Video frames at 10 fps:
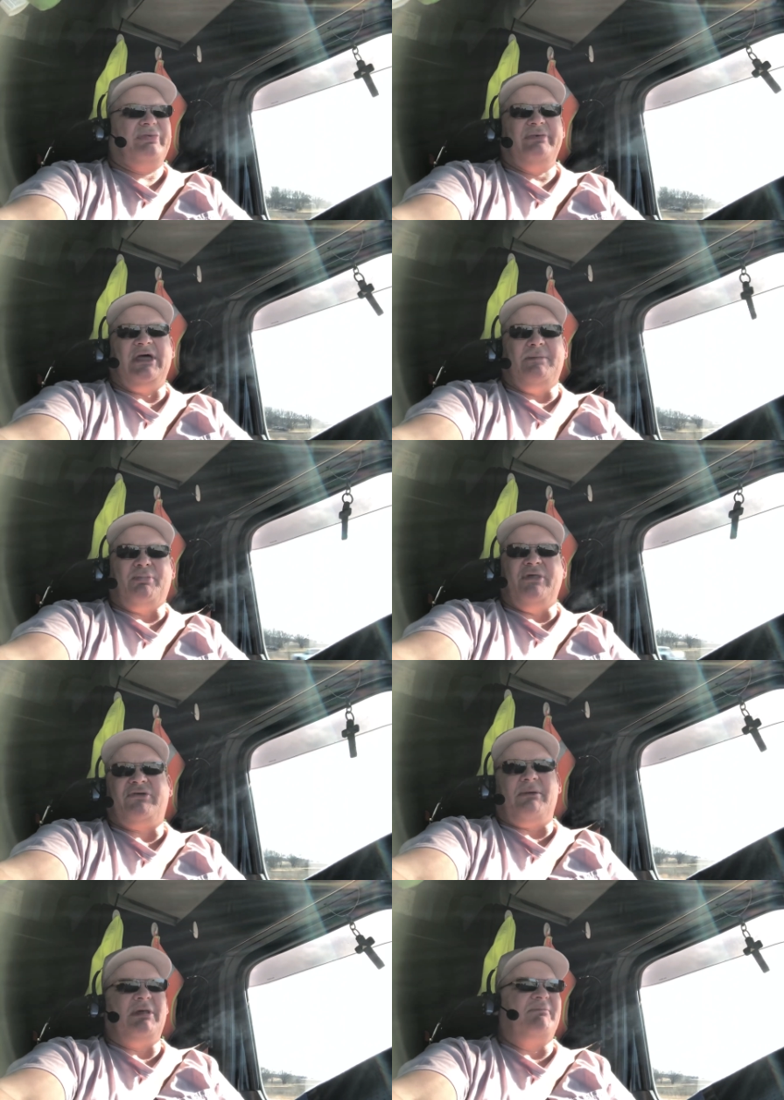We got a
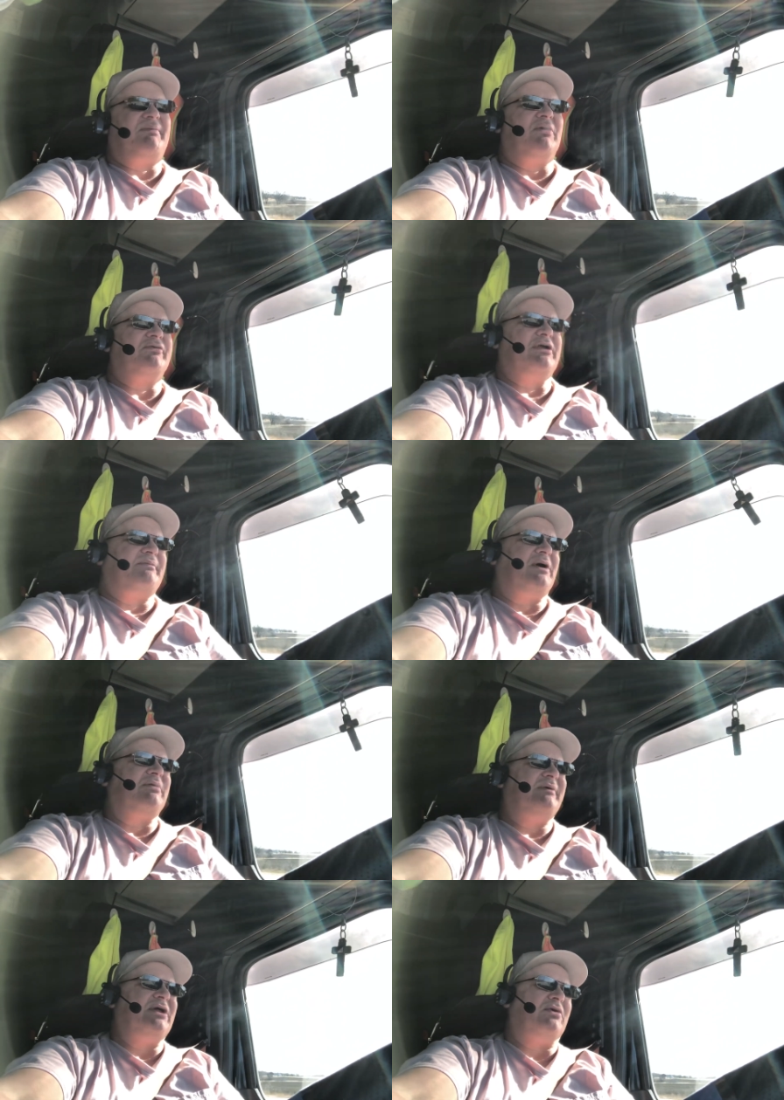bridge coming up, The phone's gonna
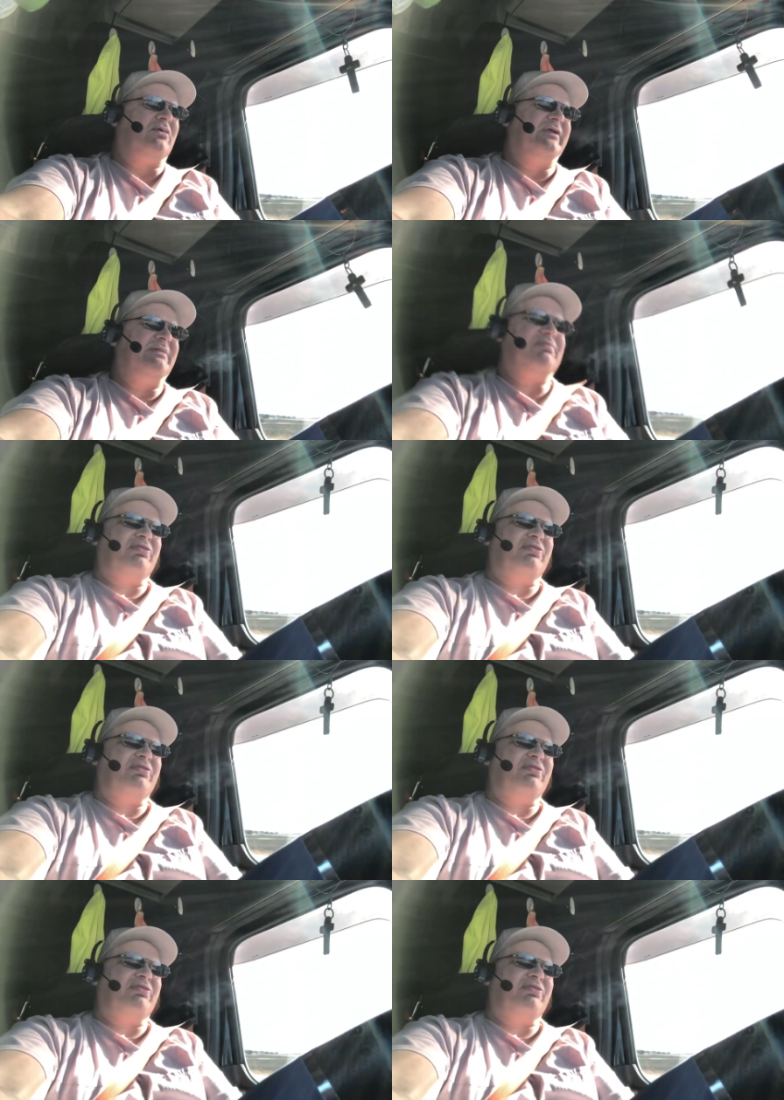fall, but all that.